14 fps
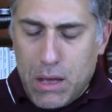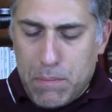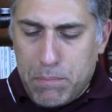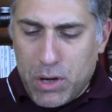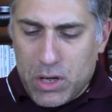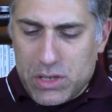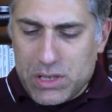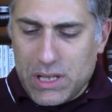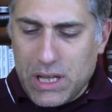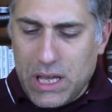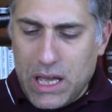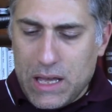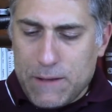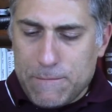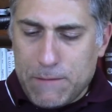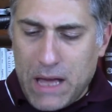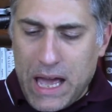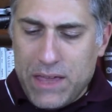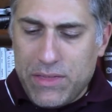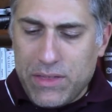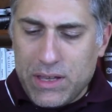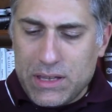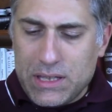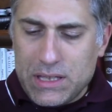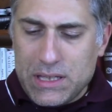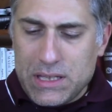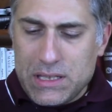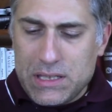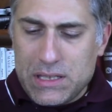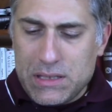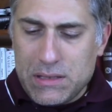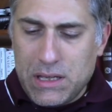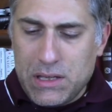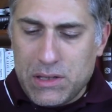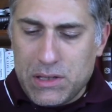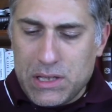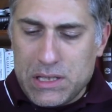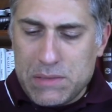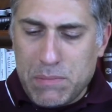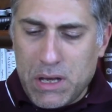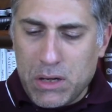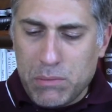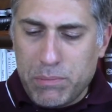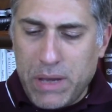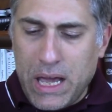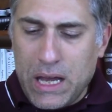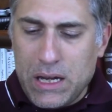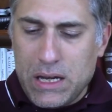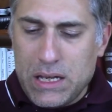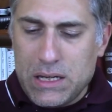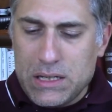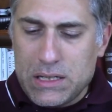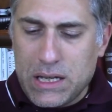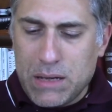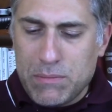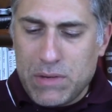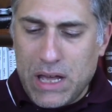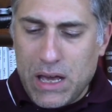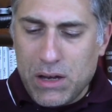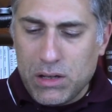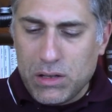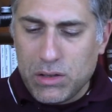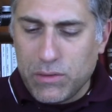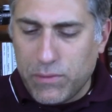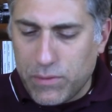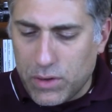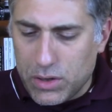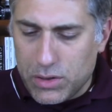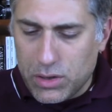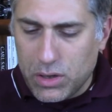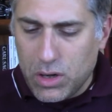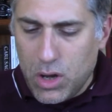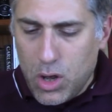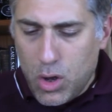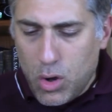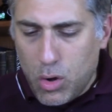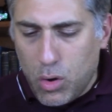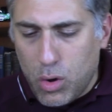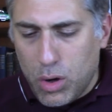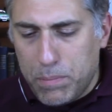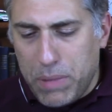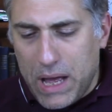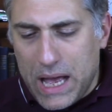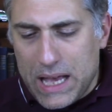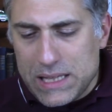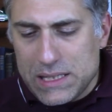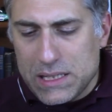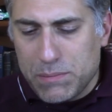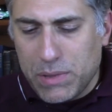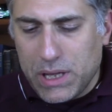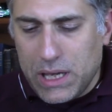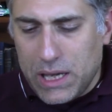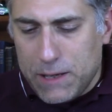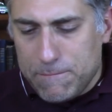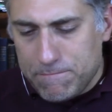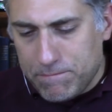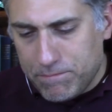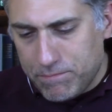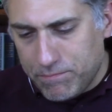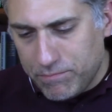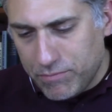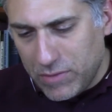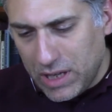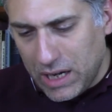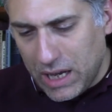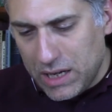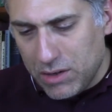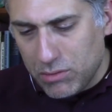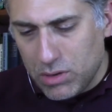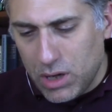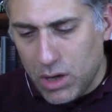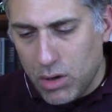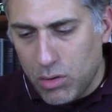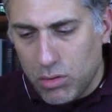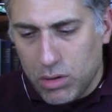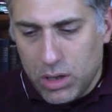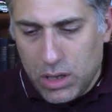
Personally, I think that this either this metal band needed to come down a little further, or possibly, and I don't know,